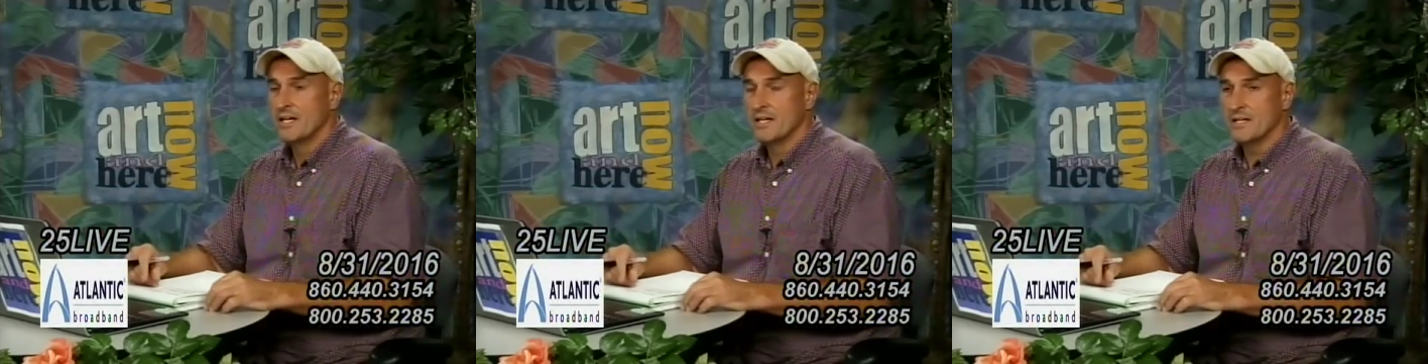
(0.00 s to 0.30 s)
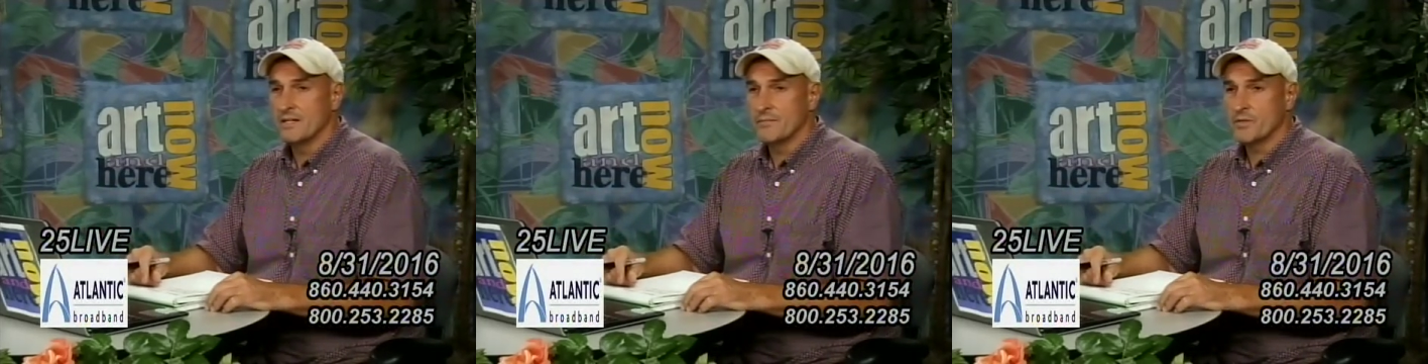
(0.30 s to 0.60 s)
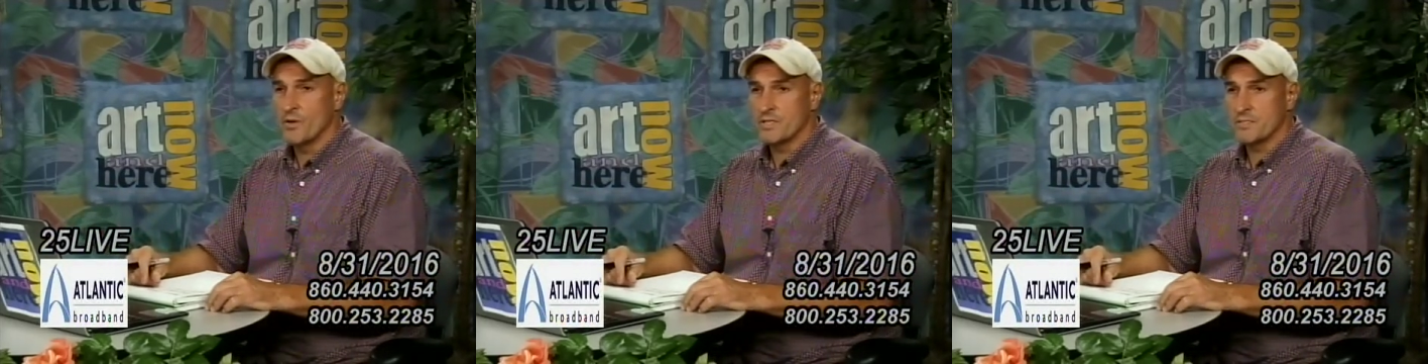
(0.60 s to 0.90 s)
Um,
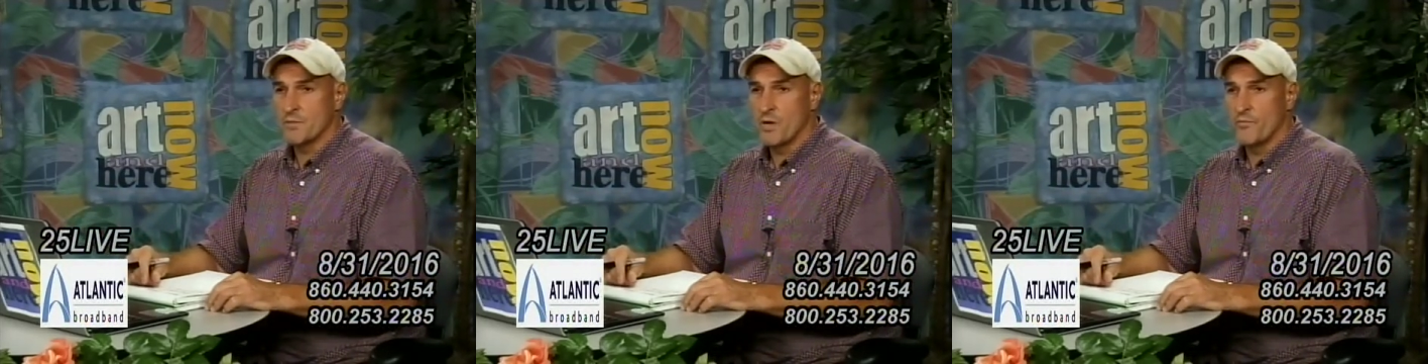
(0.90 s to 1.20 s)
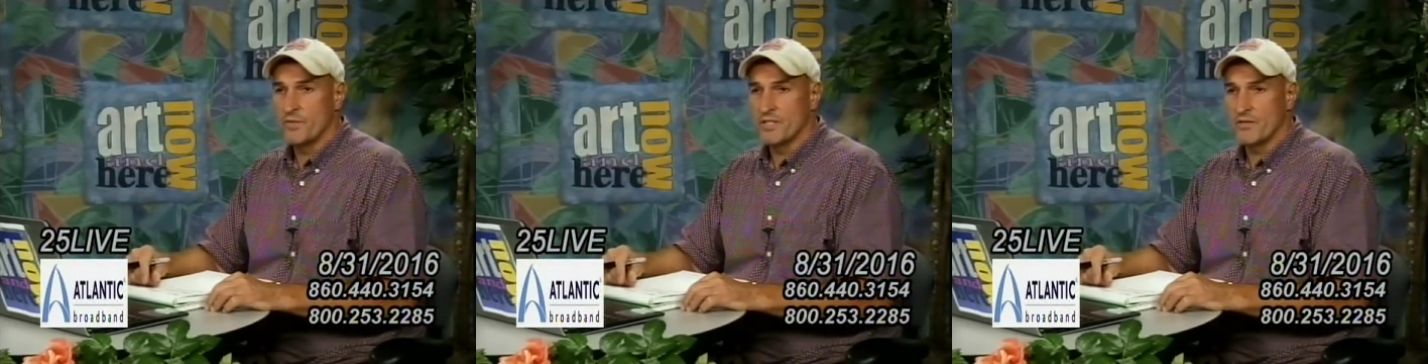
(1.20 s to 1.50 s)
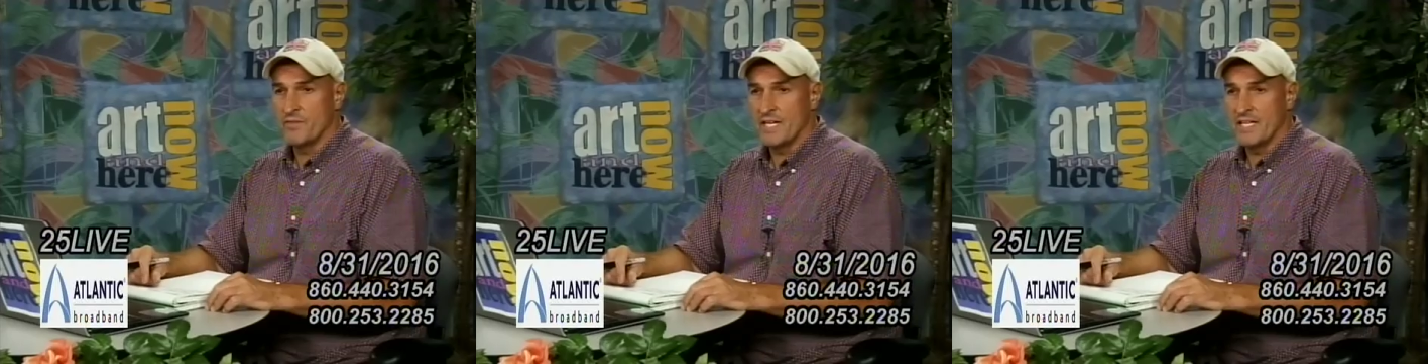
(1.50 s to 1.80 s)
cost them home field
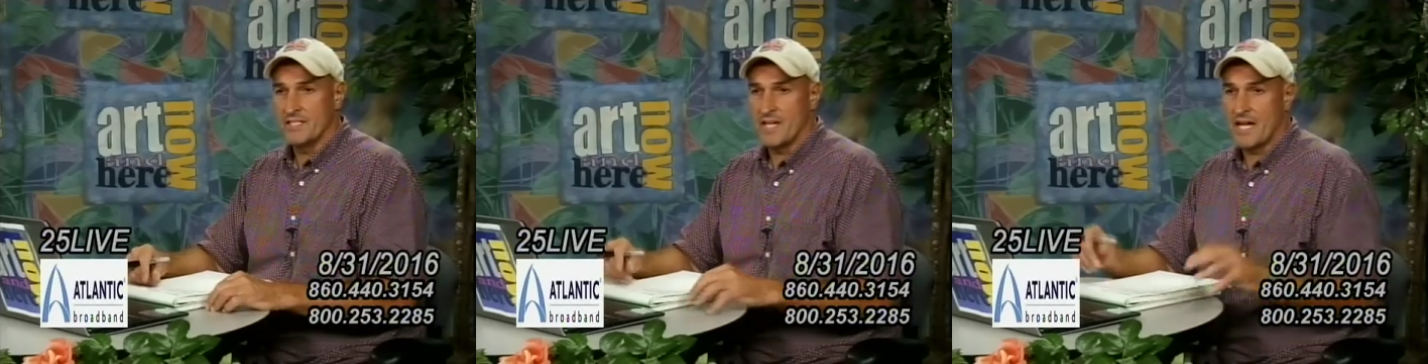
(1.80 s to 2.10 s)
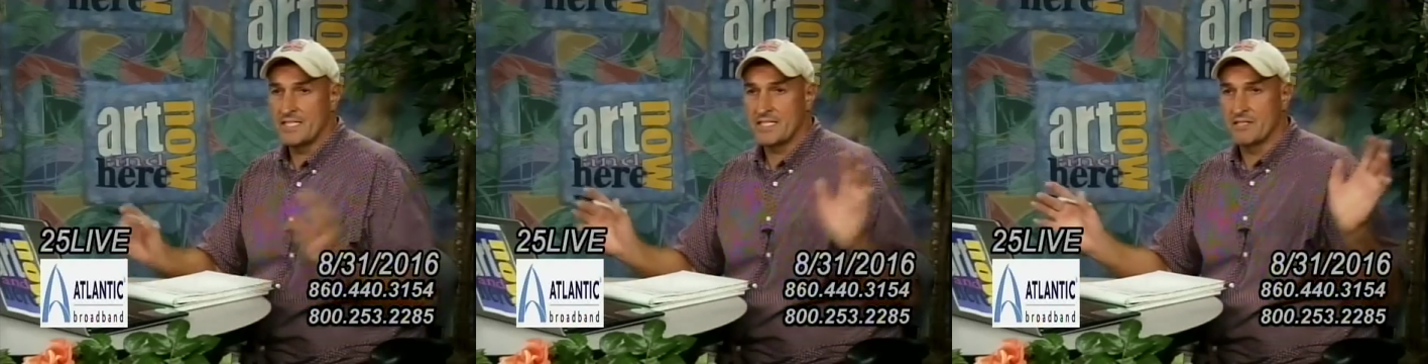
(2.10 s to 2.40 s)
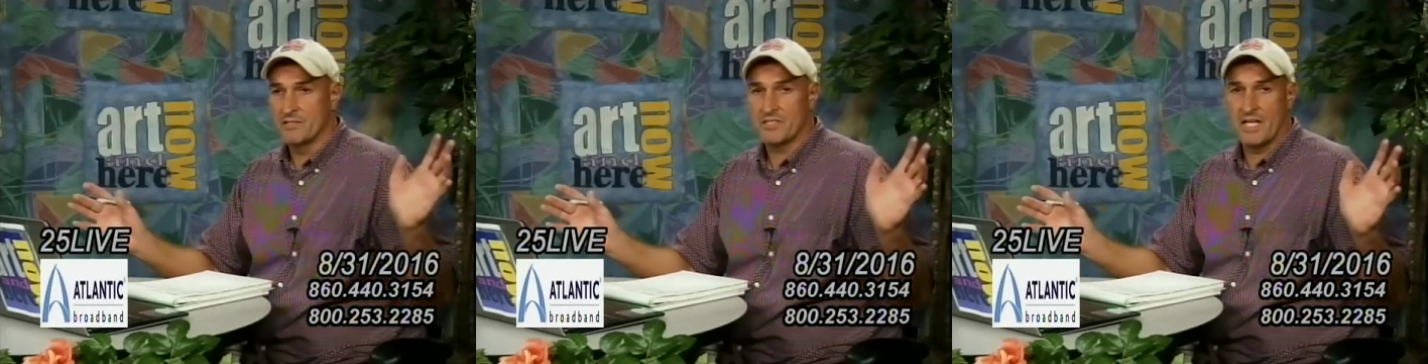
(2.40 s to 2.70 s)
advantage, and I
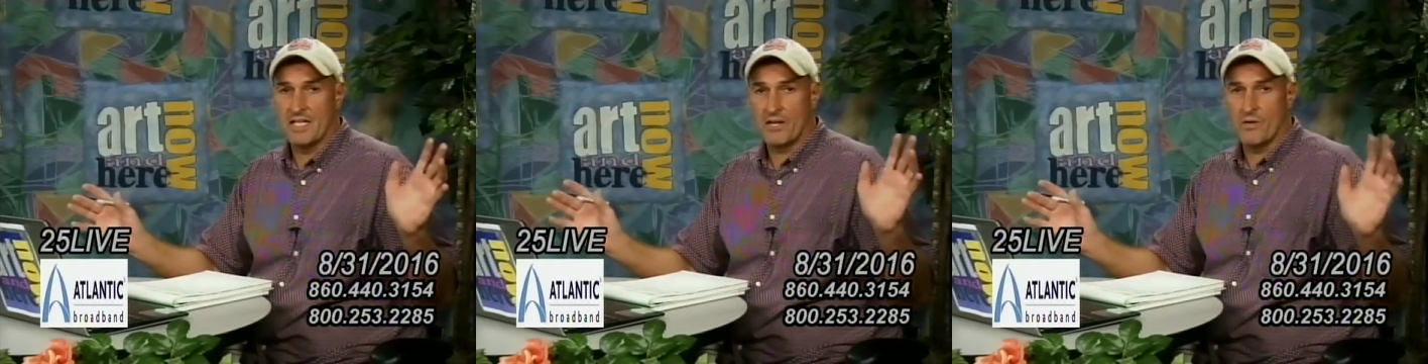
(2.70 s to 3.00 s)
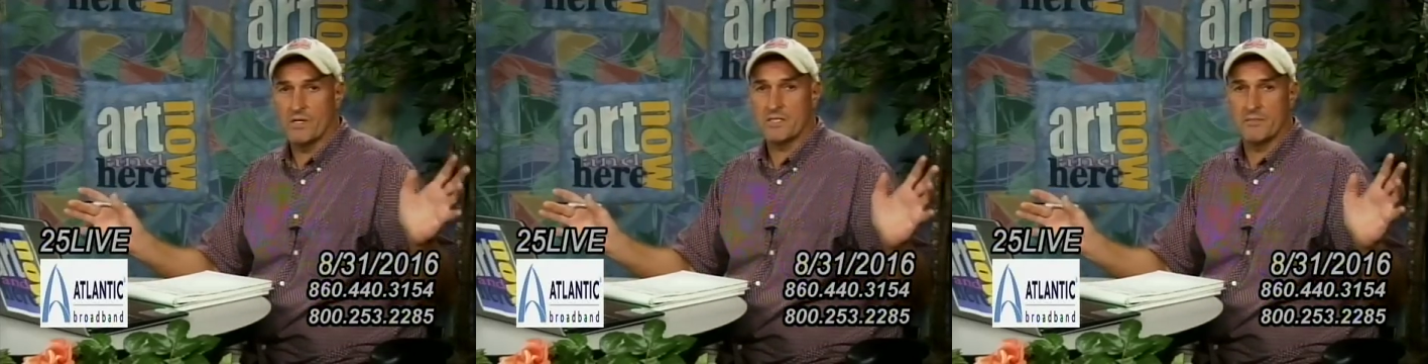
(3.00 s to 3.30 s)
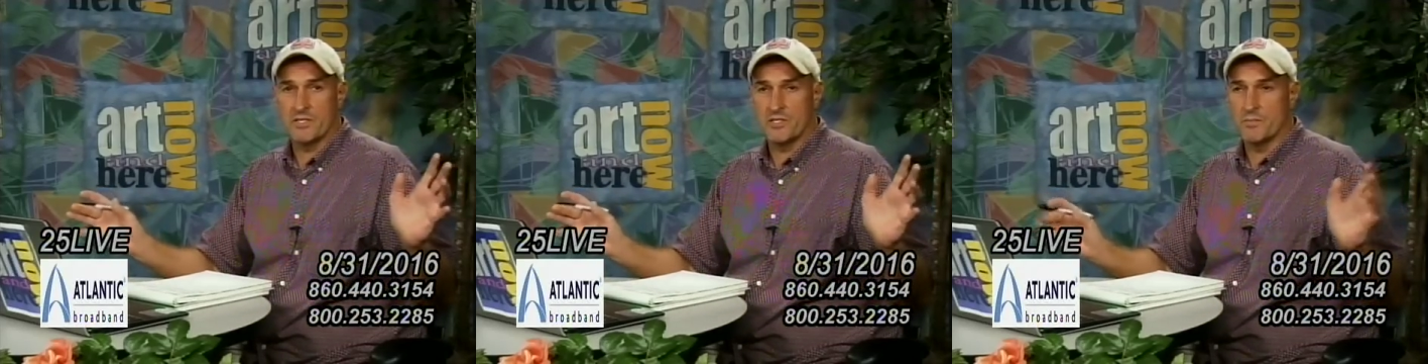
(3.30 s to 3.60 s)
still say that cost them
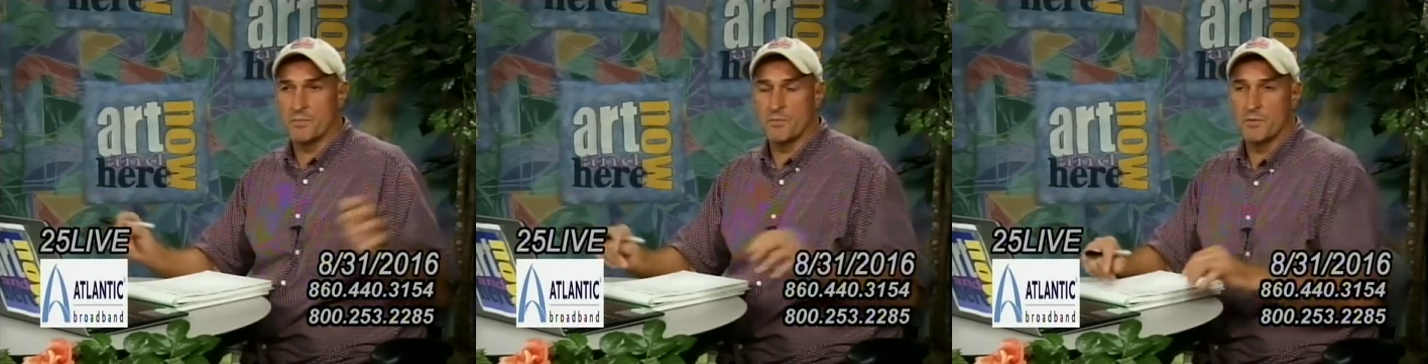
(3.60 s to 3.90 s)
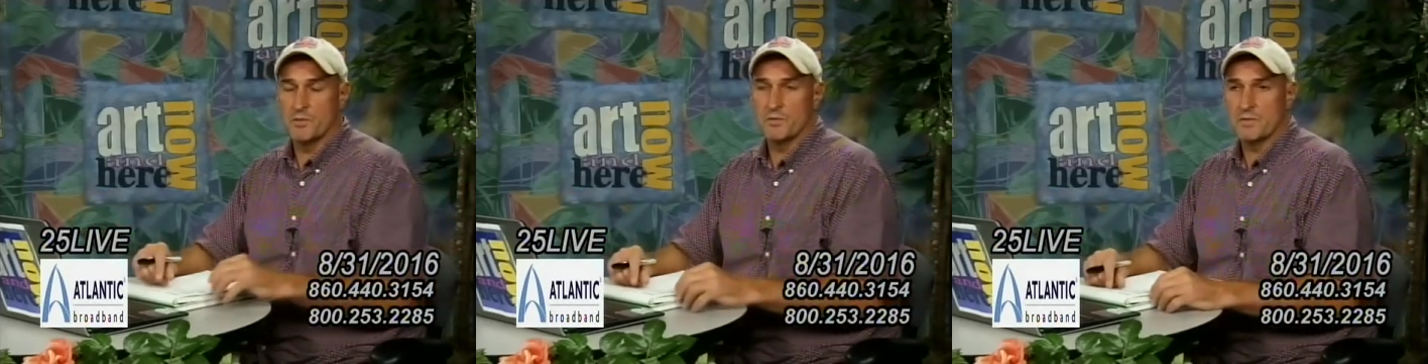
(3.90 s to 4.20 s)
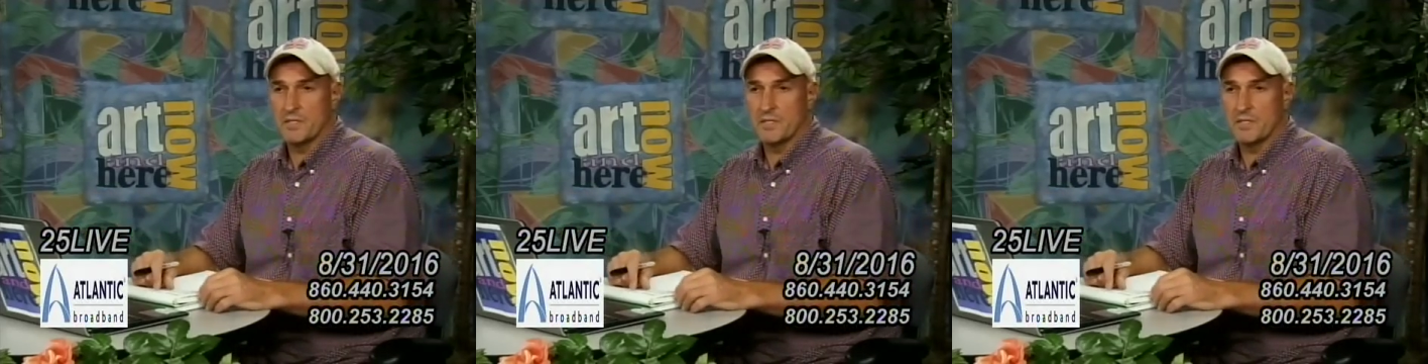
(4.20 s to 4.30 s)
the Super Bowl.